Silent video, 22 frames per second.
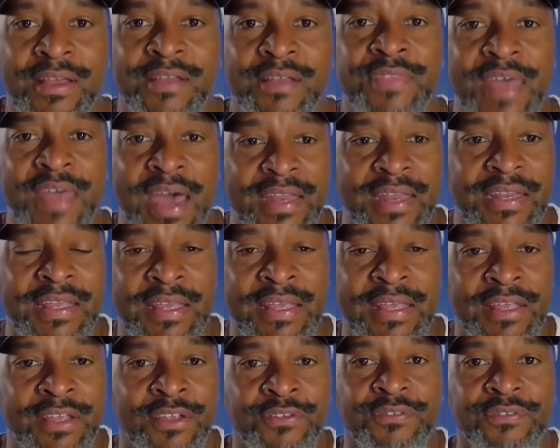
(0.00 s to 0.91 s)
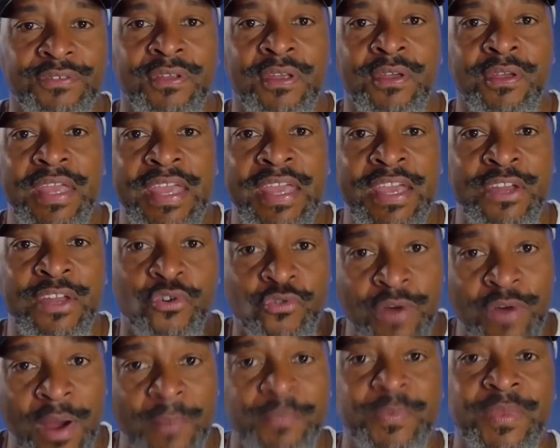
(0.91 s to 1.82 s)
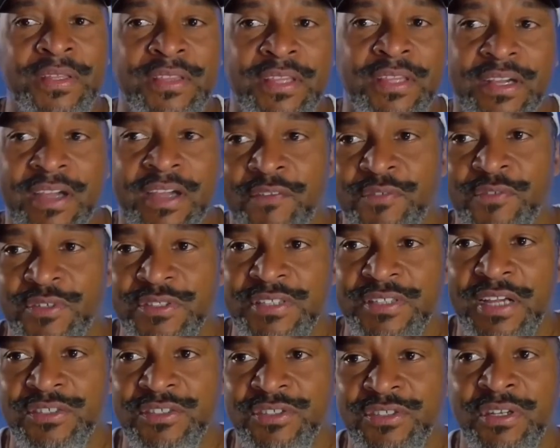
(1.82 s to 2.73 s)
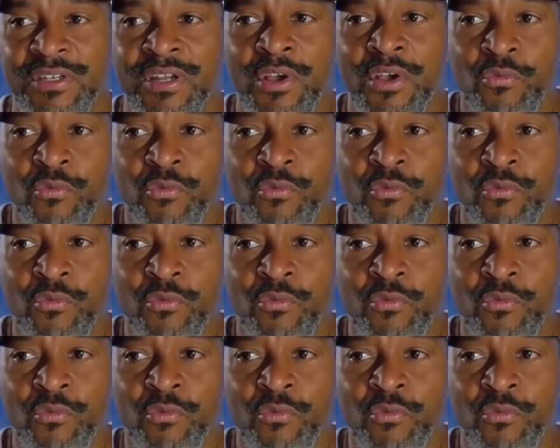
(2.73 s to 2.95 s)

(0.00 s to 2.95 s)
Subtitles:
that is interrupting the conversation.